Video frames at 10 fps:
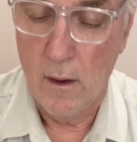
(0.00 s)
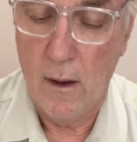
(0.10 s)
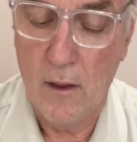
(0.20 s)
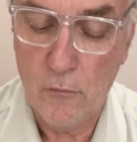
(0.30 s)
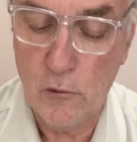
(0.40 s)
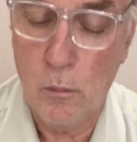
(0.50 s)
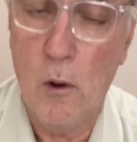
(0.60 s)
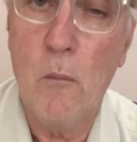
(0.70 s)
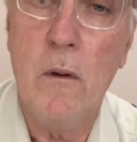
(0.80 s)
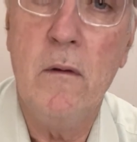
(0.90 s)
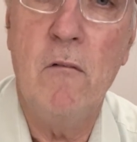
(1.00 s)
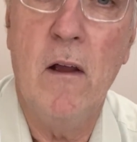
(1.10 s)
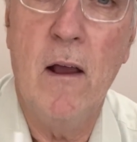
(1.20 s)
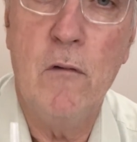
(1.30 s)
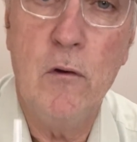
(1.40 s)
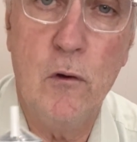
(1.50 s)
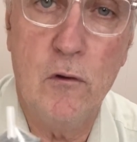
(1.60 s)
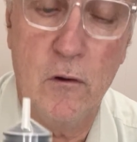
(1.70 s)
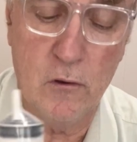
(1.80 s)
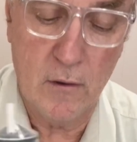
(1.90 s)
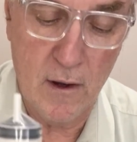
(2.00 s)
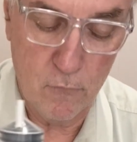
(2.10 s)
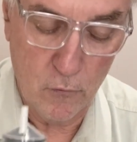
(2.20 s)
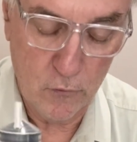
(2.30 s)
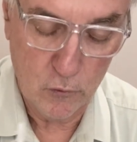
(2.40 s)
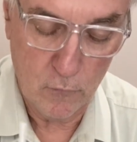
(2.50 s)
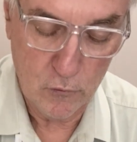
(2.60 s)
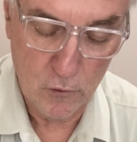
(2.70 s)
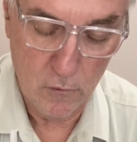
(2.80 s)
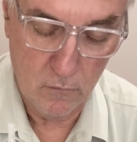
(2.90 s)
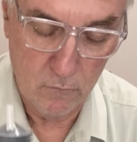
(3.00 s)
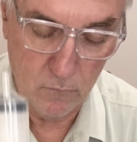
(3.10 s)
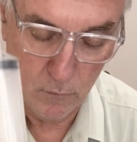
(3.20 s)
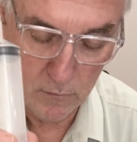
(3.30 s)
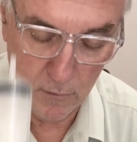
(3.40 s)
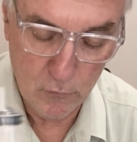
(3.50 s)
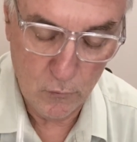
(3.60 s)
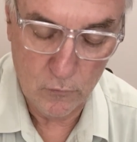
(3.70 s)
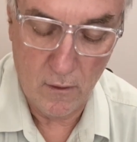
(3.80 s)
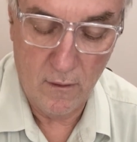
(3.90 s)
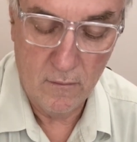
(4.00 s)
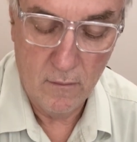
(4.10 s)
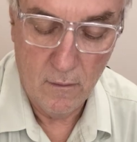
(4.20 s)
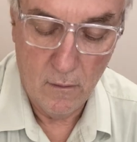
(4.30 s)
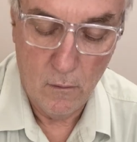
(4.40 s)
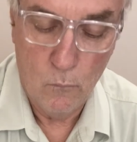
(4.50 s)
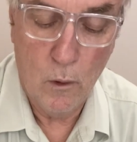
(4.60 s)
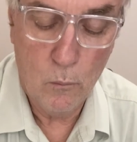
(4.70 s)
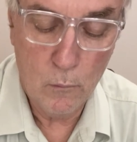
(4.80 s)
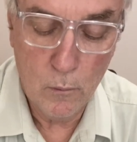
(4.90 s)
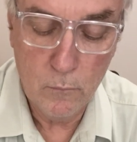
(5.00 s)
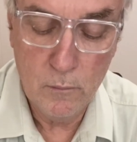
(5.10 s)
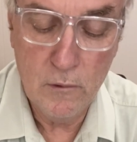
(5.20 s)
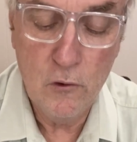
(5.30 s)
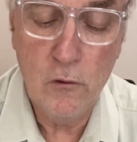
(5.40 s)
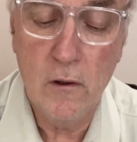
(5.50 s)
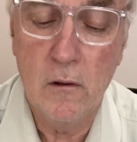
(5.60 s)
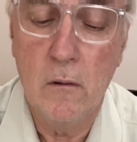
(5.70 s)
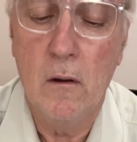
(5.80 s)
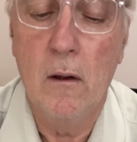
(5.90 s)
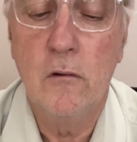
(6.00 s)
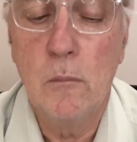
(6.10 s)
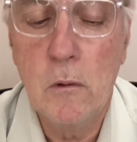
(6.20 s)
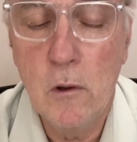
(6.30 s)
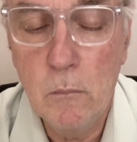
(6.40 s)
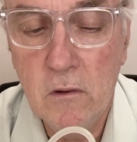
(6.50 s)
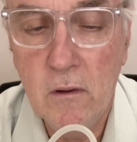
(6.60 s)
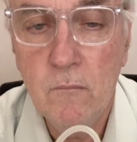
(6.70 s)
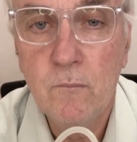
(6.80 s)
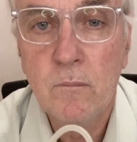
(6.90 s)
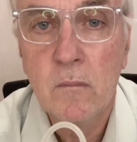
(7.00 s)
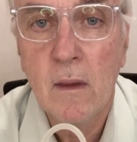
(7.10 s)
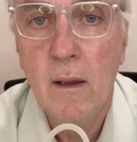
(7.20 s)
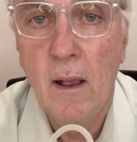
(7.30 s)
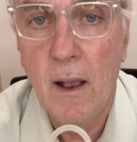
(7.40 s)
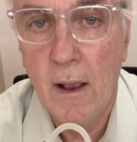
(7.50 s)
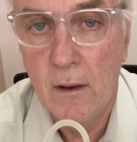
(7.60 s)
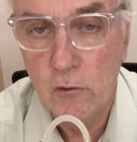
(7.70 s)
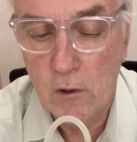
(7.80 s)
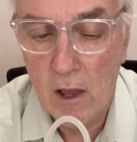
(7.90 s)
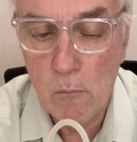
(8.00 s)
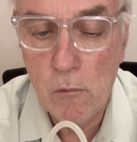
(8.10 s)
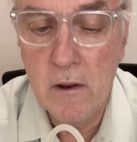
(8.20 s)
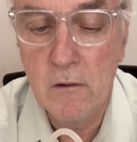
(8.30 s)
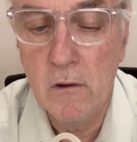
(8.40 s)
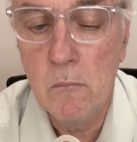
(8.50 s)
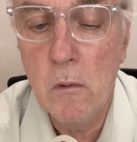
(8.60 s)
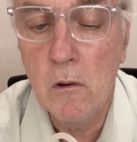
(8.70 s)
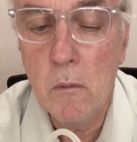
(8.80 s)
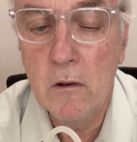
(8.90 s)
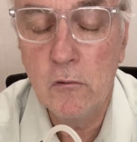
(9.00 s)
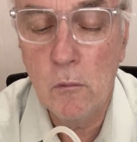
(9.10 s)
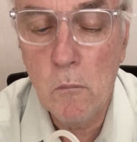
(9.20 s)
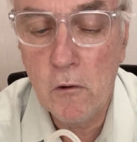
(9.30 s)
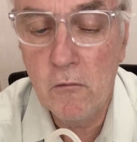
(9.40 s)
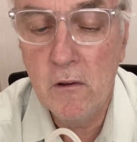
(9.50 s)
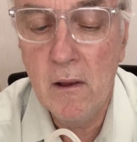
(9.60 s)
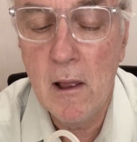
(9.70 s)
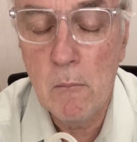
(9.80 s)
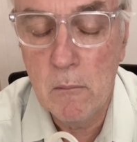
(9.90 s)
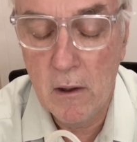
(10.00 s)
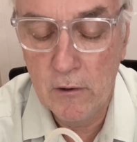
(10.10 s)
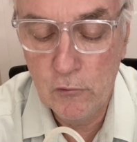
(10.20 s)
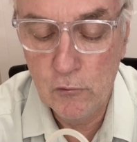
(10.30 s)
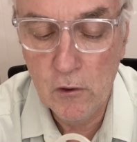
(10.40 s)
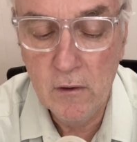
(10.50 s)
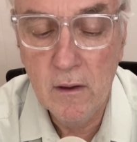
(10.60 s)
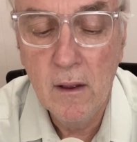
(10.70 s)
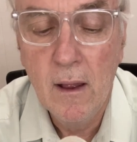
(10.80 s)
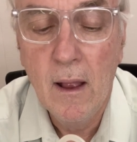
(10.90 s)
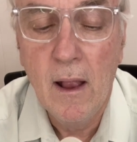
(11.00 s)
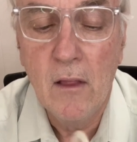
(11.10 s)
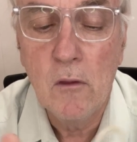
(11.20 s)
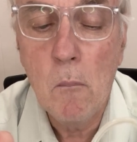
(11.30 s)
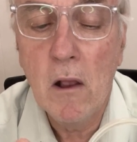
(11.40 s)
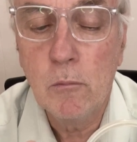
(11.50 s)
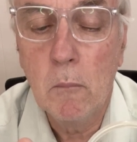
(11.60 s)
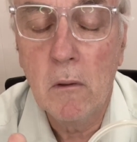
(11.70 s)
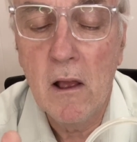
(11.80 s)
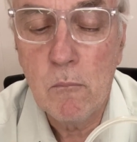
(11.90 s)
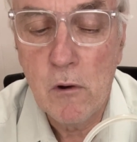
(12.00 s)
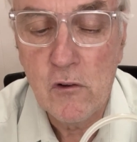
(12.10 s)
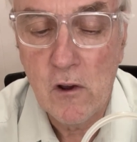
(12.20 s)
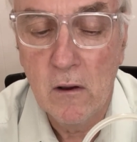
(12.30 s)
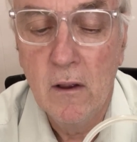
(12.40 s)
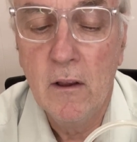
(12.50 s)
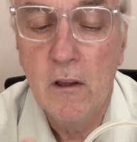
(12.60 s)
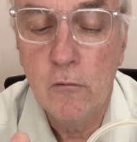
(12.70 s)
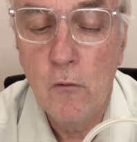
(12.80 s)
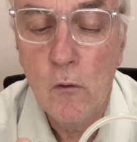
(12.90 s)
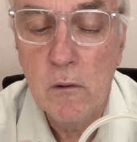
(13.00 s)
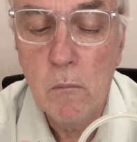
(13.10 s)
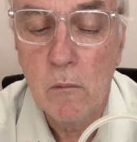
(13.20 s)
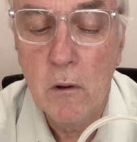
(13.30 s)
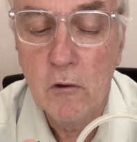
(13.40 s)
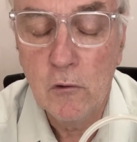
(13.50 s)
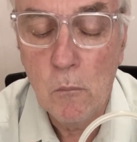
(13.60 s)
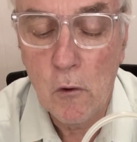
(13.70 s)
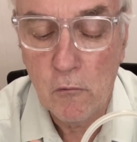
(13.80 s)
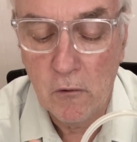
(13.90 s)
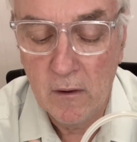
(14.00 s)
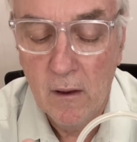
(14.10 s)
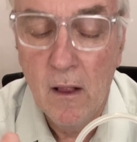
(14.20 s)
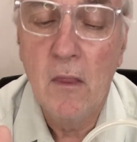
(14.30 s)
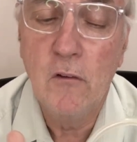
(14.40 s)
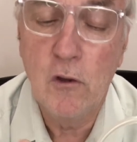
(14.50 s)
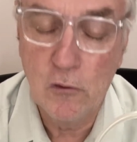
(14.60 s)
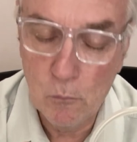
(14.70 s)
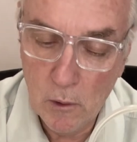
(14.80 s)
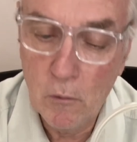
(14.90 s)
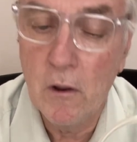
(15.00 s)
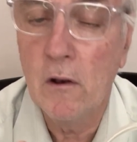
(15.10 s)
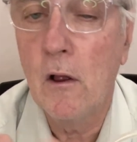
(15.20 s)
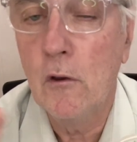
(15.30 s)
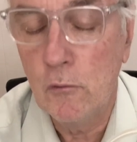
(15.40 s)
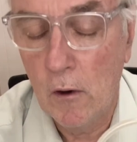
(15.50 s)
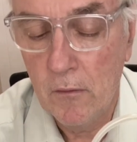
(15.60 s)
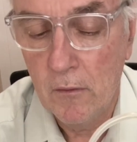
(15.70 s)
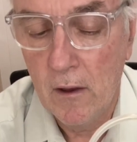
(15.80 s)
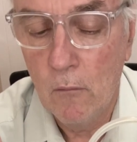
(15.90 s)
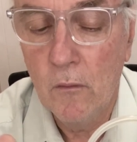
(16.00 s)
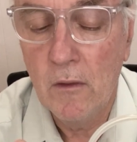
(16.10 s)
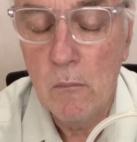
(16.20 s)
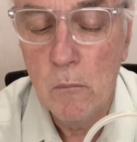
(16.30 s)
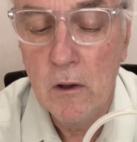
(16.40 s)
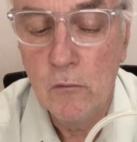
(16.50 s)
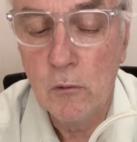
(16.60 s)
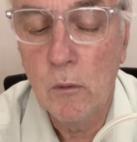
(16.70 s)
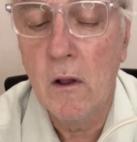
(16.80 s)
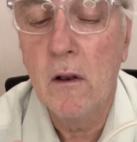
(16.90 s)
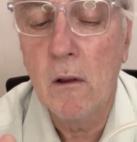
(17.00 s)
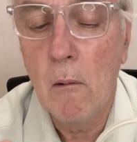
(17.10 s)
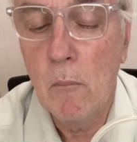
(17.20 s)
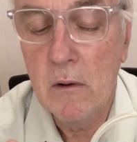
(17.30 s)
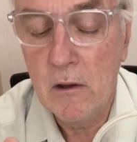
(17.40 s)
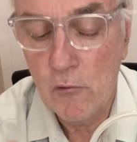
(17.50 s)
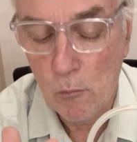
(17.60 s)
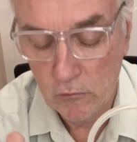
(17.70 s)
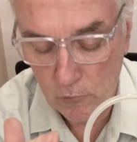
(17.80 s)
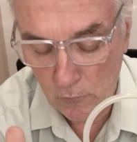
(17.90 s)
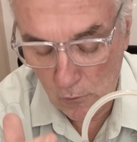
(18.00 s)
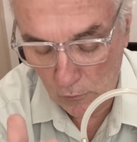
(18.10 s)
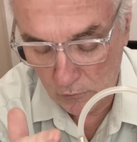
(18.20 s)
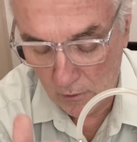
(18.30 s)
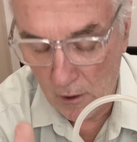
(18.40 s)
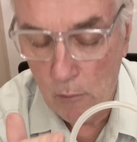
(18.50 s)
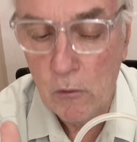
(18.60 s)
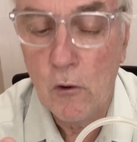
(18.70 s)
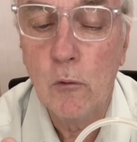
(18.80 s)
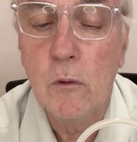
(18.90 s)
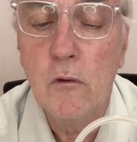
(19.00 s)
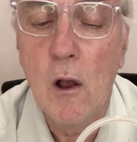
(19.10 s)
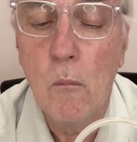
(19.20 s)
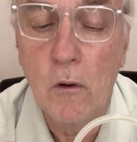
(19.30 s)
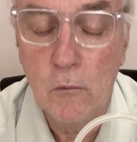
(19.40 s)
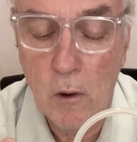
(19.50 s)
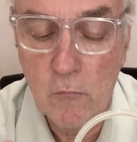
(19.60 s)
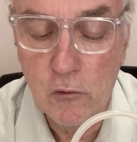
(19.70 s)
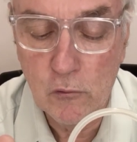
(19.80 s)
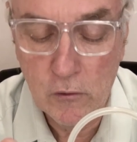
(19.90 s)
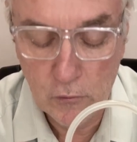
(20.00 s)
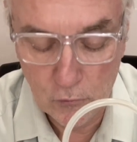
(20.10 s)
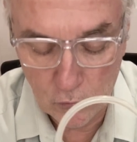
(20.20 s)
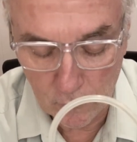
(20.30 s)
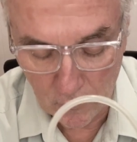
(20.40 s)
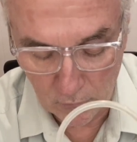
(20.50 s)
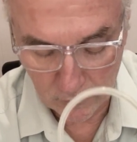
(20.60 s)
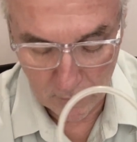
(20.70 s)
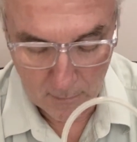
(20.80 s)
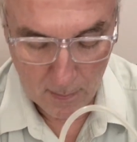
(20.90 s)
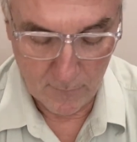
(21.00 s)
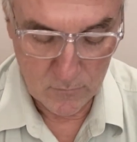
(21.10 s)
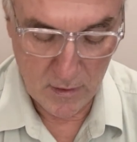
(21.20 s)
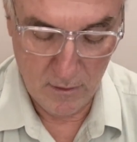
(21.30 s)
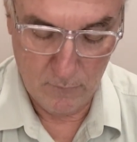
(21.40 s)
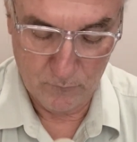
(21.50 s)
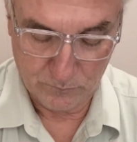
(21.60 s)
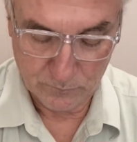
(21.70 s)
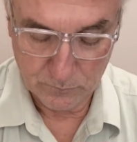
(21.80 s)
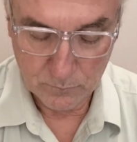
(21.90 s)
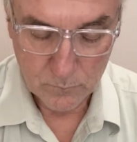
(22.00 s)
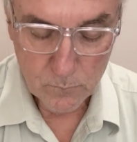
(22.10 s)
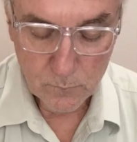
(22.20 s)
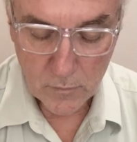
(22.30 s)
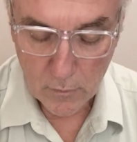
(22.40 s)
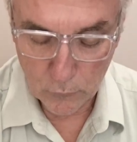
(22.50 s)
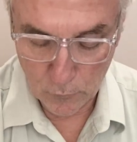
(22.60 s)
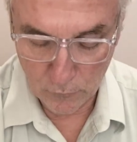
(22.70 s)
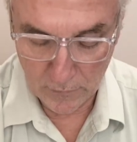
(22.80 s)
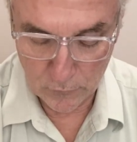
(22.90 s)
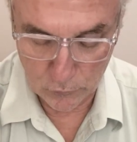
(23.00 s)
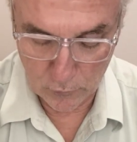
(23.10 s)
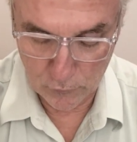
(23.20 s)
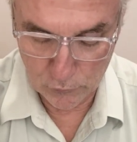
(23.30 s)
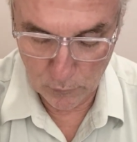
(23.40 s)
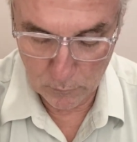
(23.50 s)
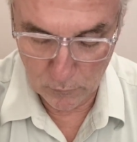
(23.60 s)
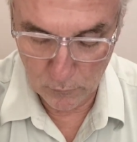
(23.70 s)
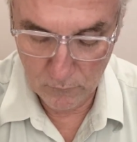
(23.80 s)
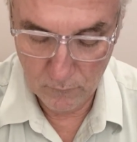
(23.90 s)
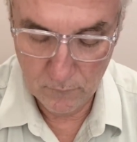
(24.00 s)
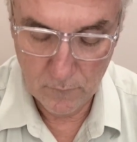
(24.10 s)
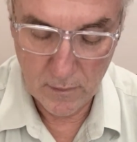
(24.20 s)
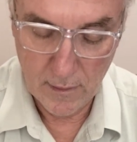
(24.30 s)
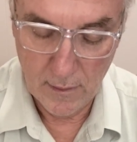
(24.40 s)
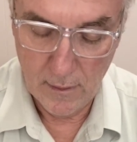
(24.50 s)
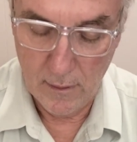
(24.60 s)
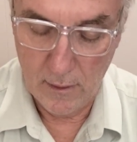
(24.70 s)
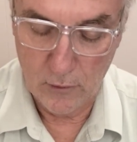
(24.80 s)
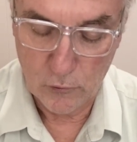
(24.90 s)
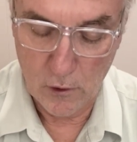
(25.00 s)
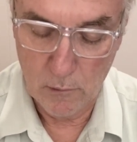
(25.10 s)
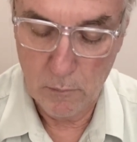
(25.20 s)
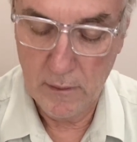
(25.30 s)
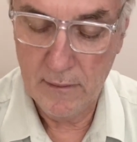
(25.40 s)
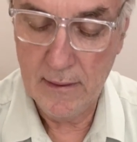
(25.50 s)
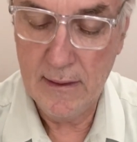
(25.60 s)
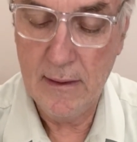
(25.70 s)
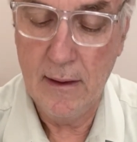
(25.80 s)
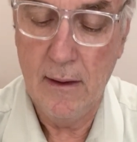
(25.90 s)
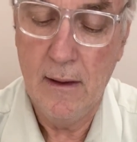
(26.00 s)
At this point, we never ever use this again for the esophageal. We never use that. What we will be using is a manometer, and it's calibrated in millimeters of mercury, mmHg, and the maximum allowed pressure is 40 millimeters of mercury. That doesn't mean we're going to go straight there. What that means is we're going to go up in increments first, because we don't want to overstress the esophagus. Now, to inflate the esophageal balloon, it's going to be the